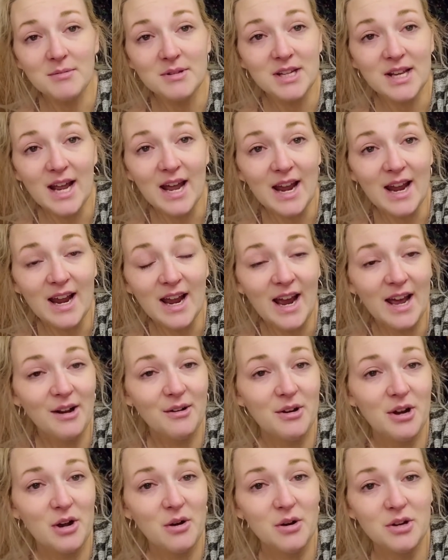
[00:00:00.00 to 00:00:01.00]
pick up
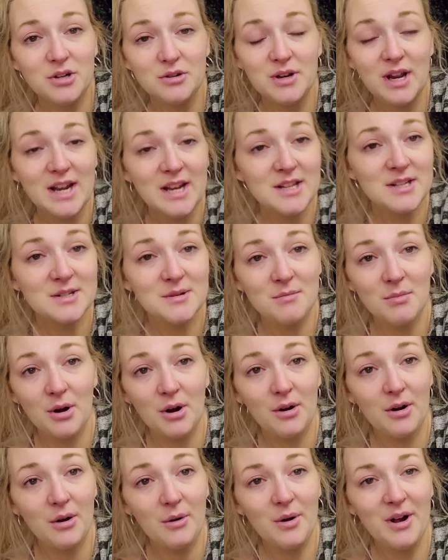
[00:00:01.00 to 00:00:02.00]
today. I don't know. Due date
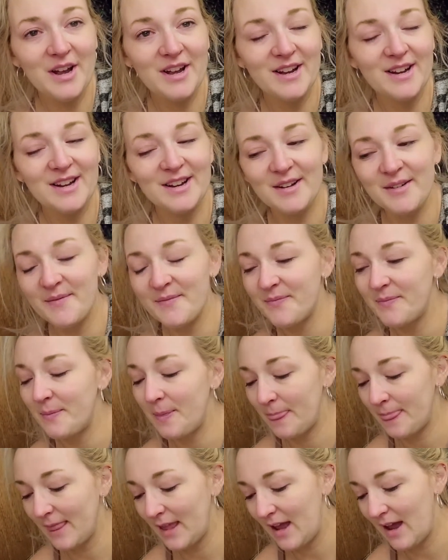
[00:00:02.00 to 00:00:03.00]
is tomorrow.
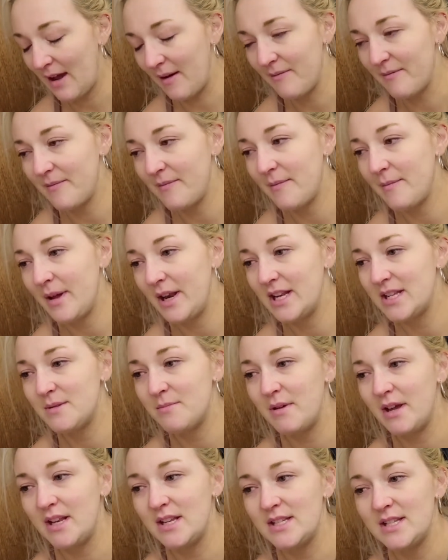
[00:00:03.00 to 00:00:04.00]

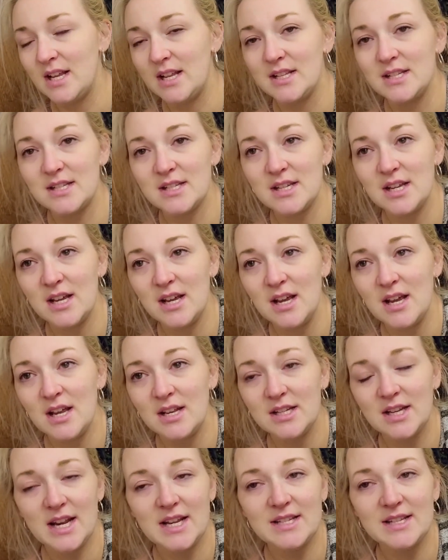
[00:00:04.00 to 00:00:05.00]
But it's been
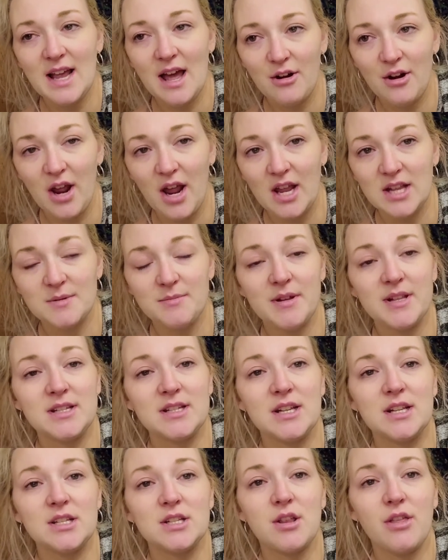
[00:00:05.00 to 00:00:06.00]
since today's
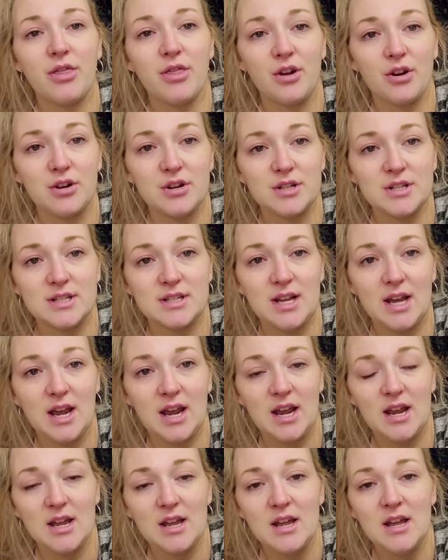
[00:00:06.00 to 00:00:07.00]
Saturday. It's been since
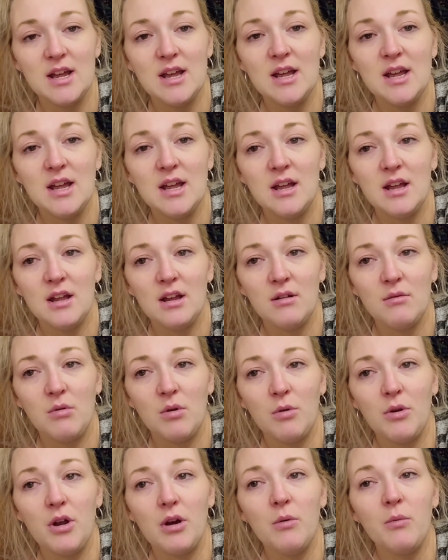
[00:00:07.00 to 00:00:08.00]
Thursday.
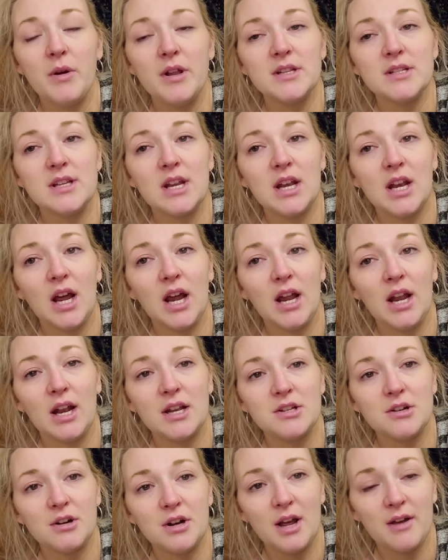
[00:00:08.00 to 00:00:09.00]
Well, no,
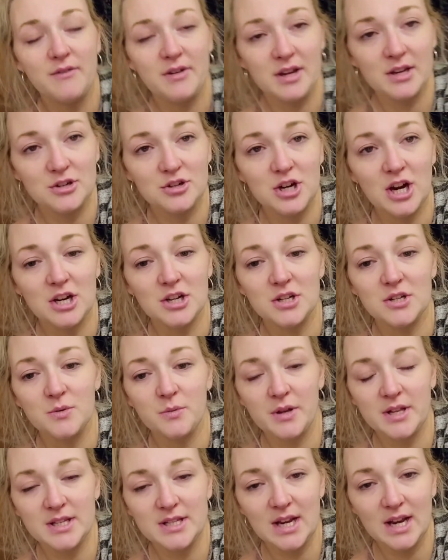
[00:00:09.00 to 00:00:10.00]
Wednesday night. I started having
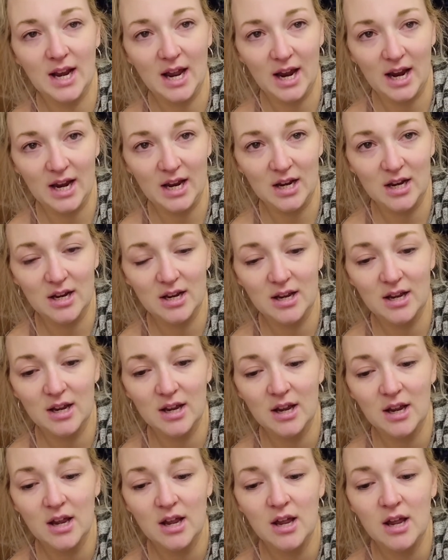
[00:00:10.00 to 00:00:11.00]
contractions Wednesday
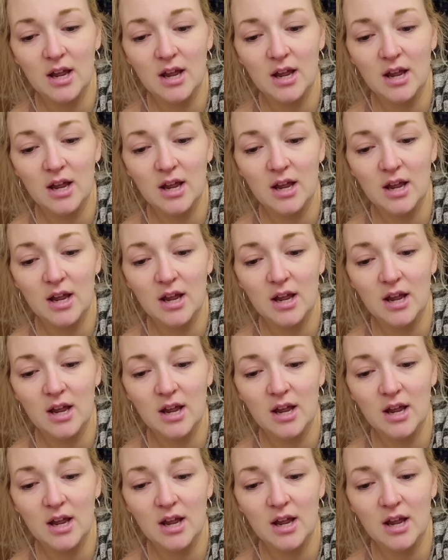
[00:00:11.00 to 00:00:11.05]
night,